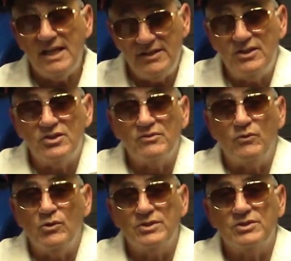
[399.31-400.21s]
And this is,
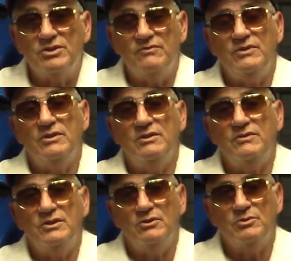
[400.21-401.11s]
of course,
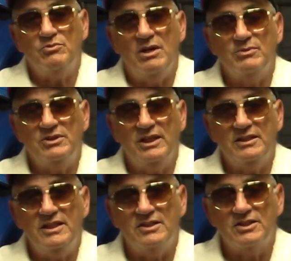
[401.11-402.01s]
if you know the proper
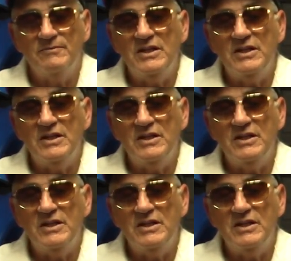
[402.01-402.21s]
techniques.